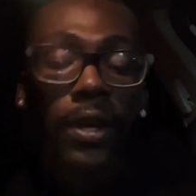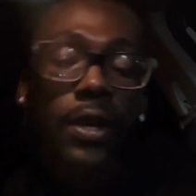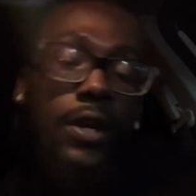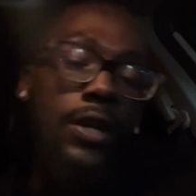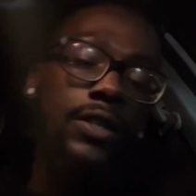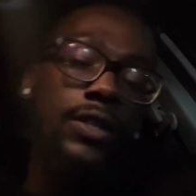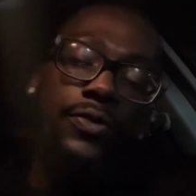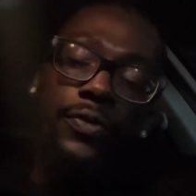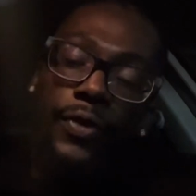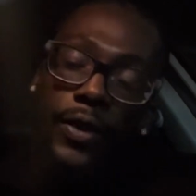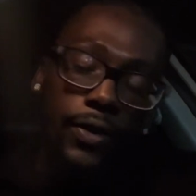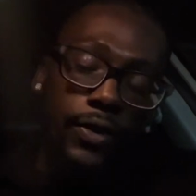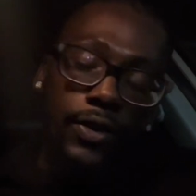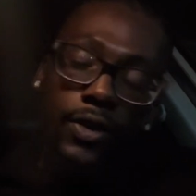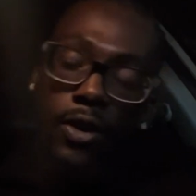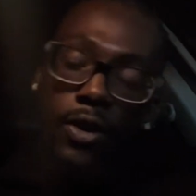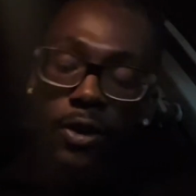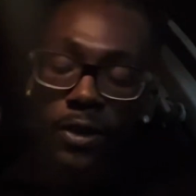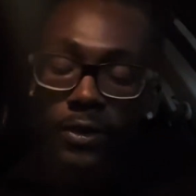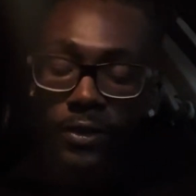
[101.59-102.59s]
It's very
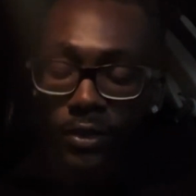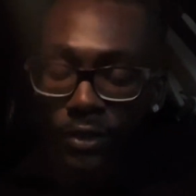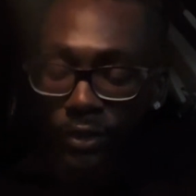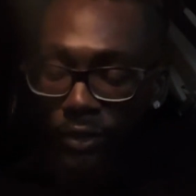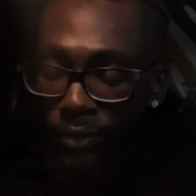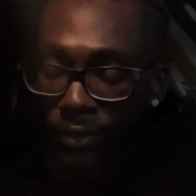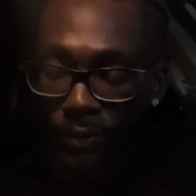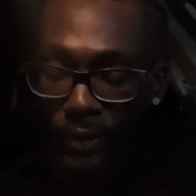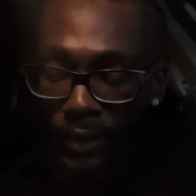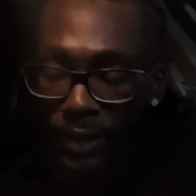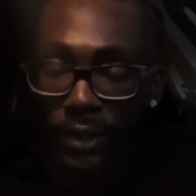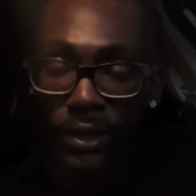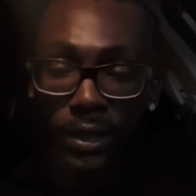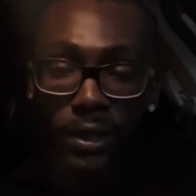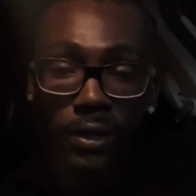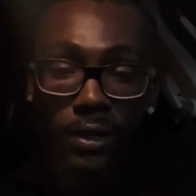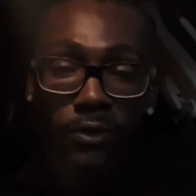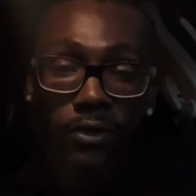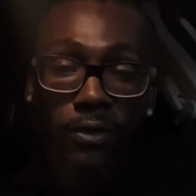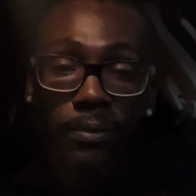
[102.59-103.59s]
hard to do
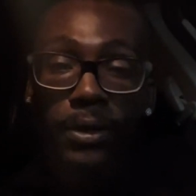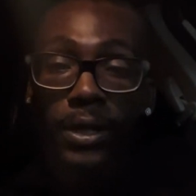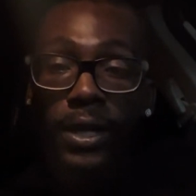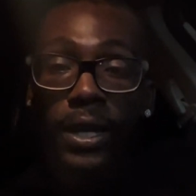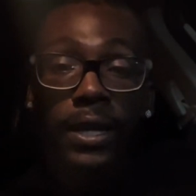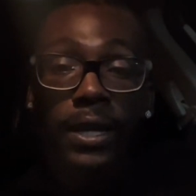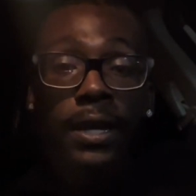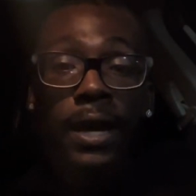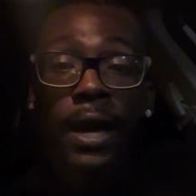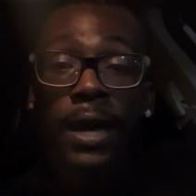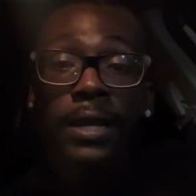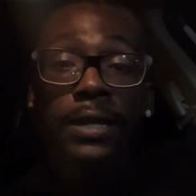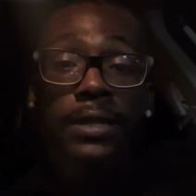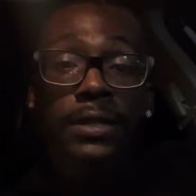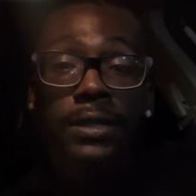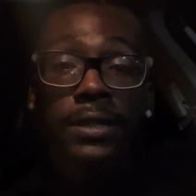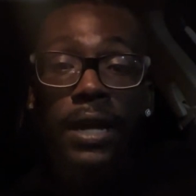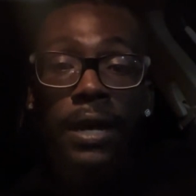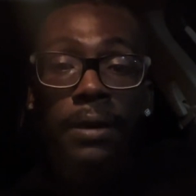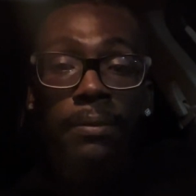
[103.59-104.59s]
anything from a chaotic
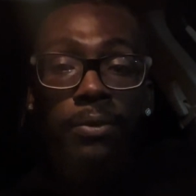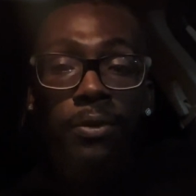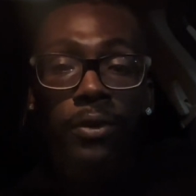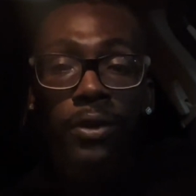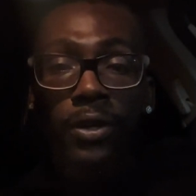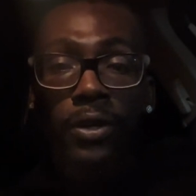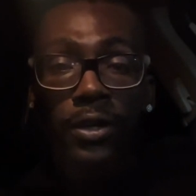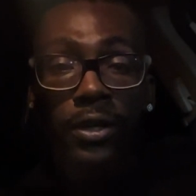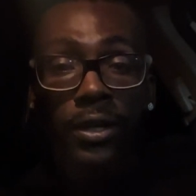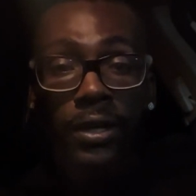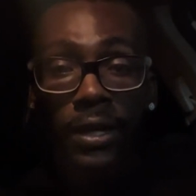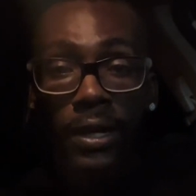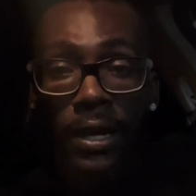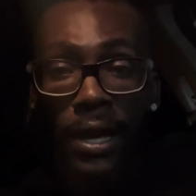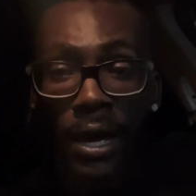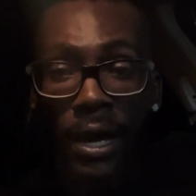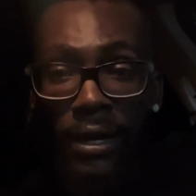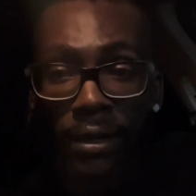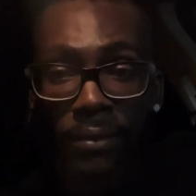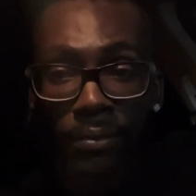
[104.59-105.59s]
standpoint or
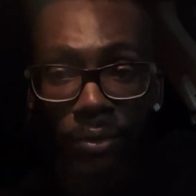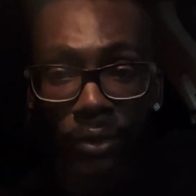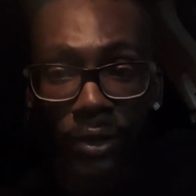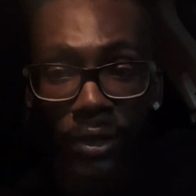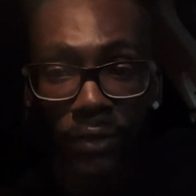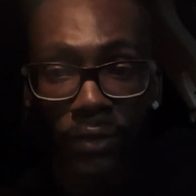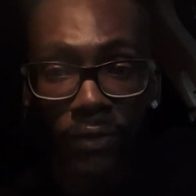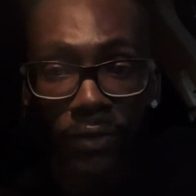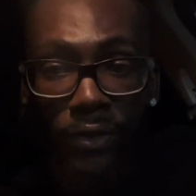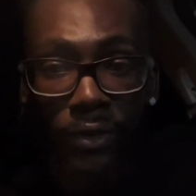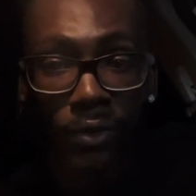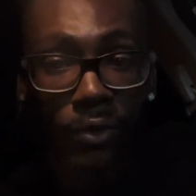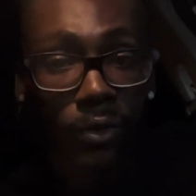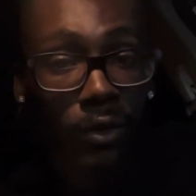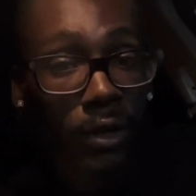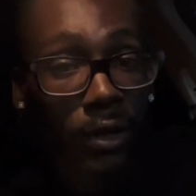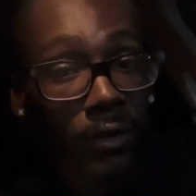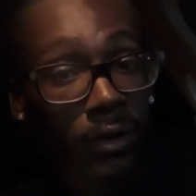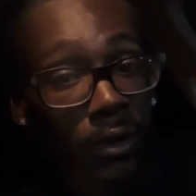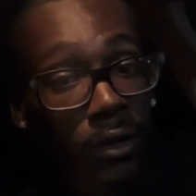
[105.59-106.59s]
chaotic point of view,
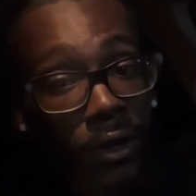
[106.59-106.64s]
or